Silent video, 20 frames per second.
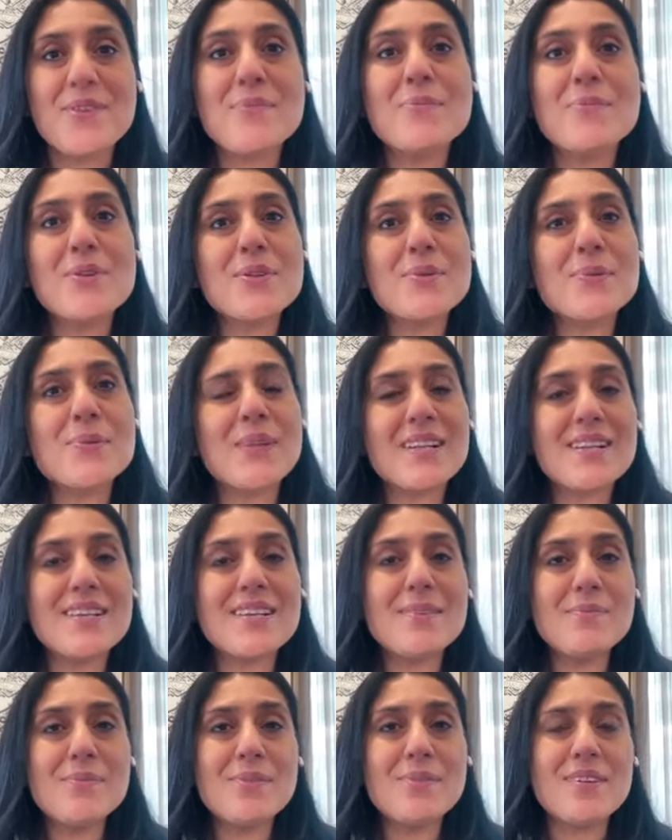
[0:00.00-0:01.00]
you're most
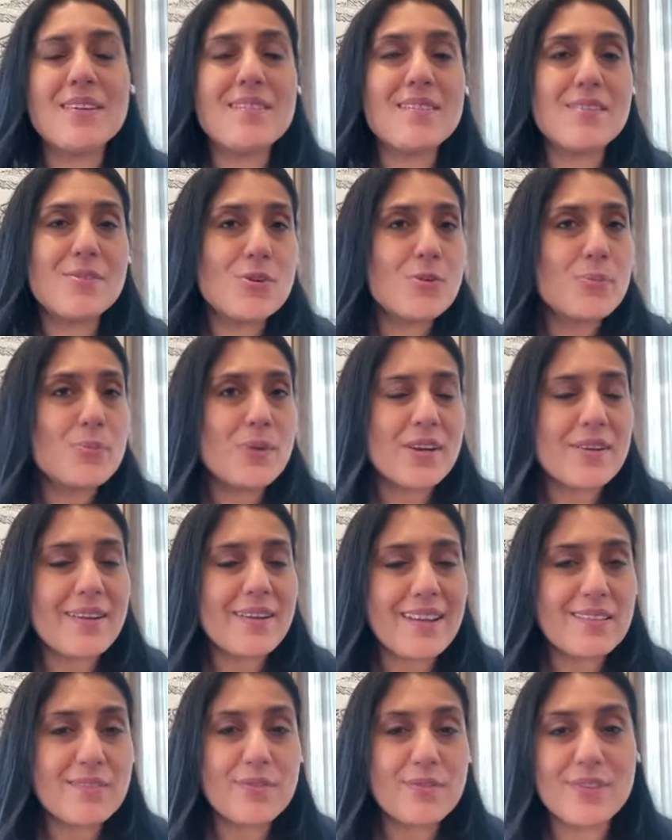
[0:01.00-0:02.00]
welcome. There are no
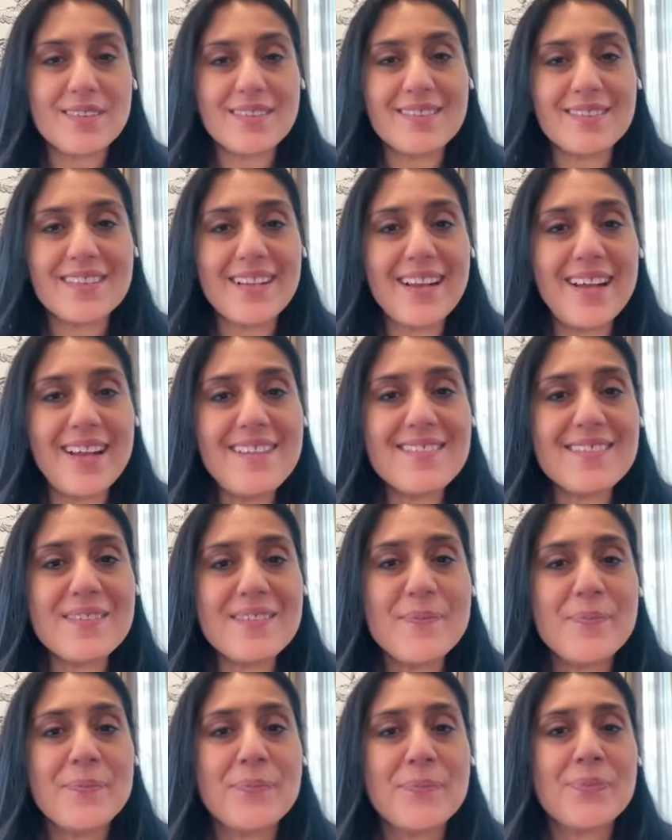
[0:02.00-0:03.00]
prereqs for this class.
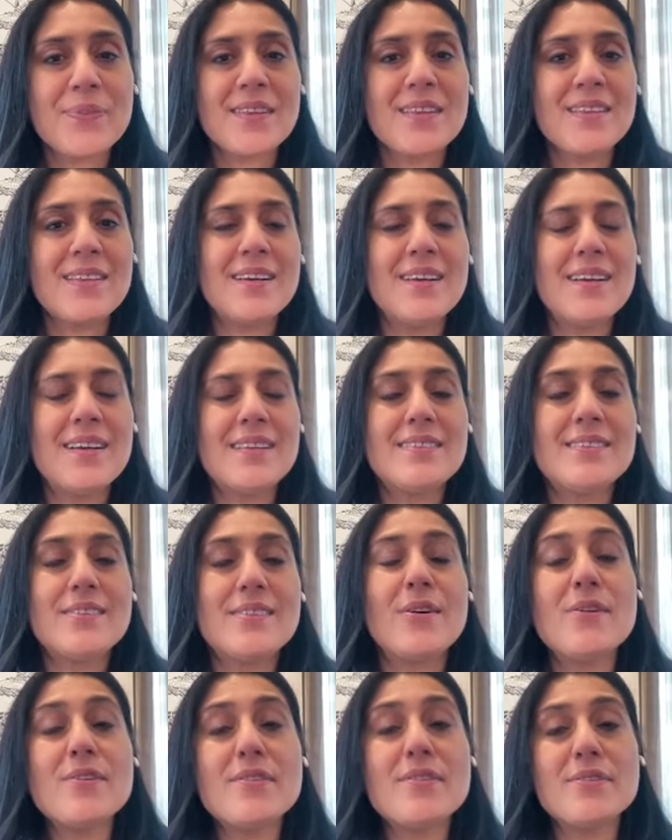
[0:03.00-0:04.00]

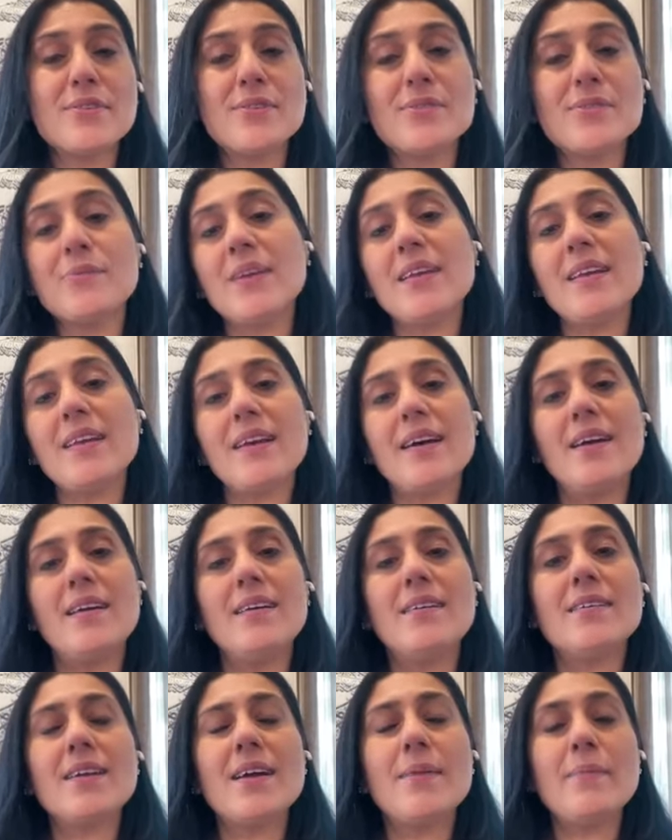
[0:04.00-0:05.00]
And also we
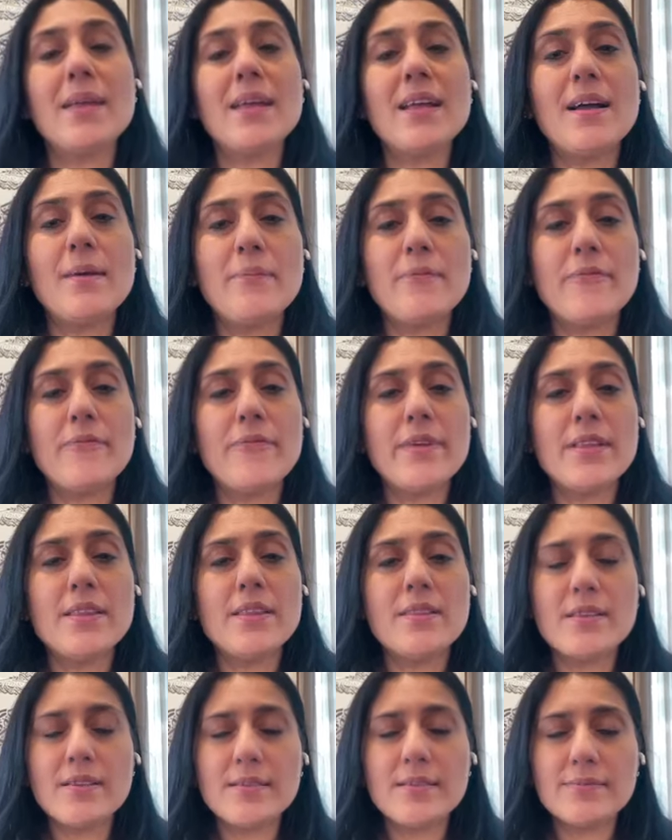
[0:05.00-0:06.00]
are coming up
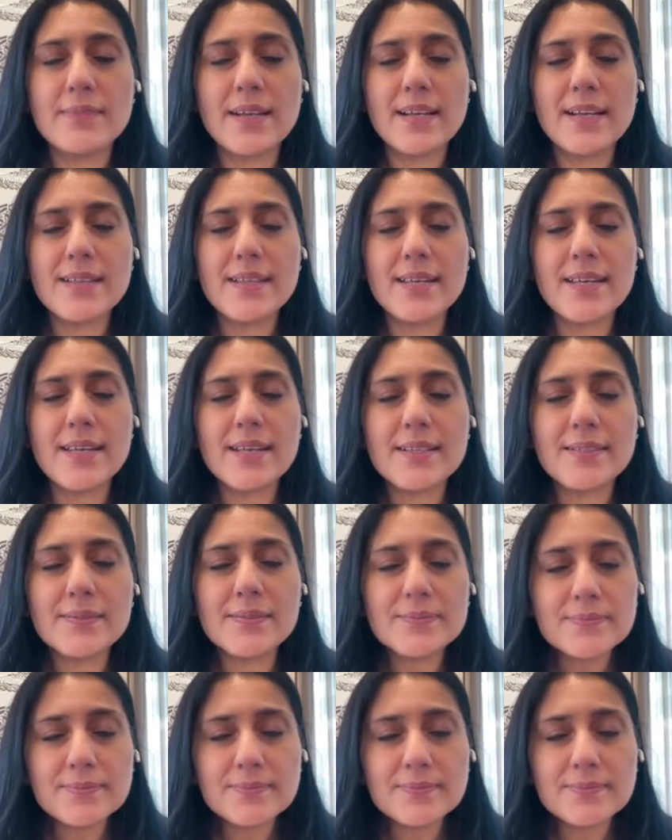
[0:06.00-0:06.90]
with, I think,